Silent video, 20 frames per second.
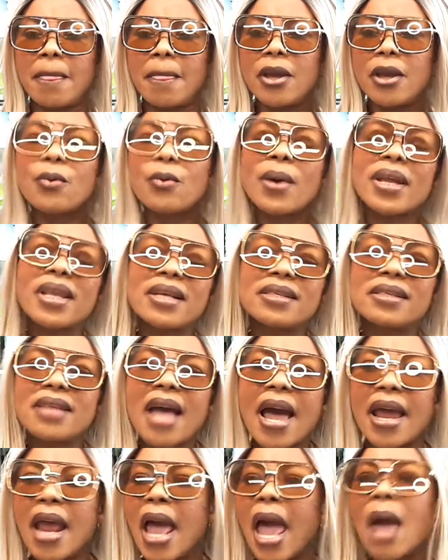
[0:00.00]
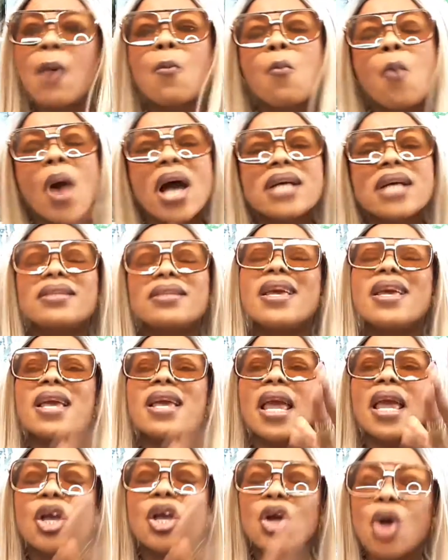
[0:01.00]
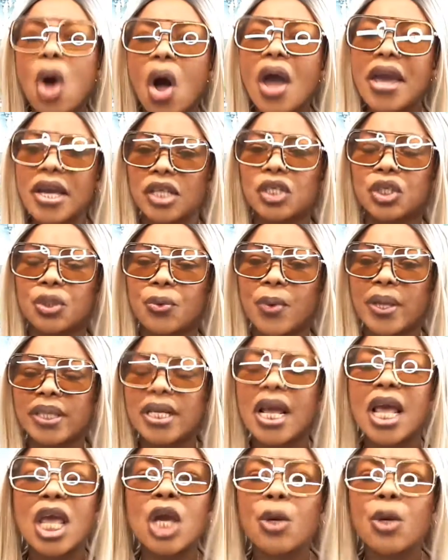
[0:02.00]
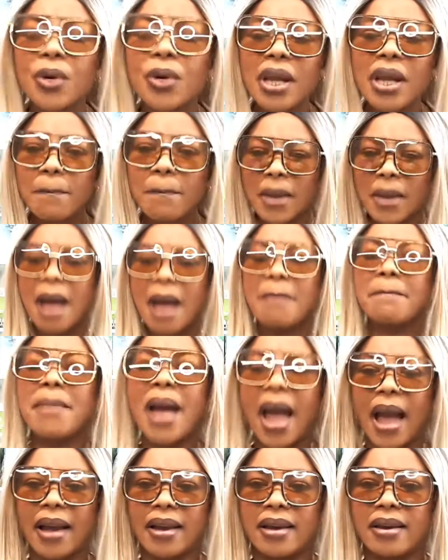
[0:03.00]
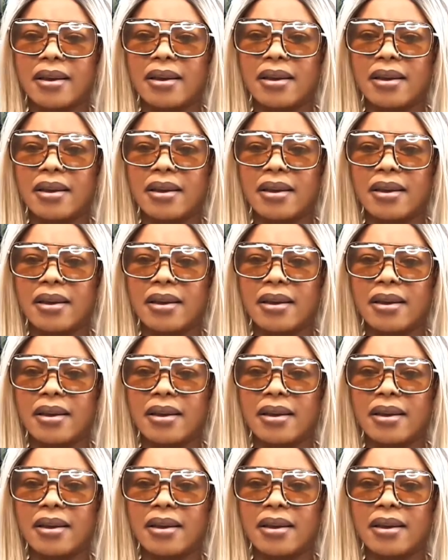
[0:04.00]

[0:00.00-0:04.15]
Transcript: You understand? And once he got into it, he couldn't come back.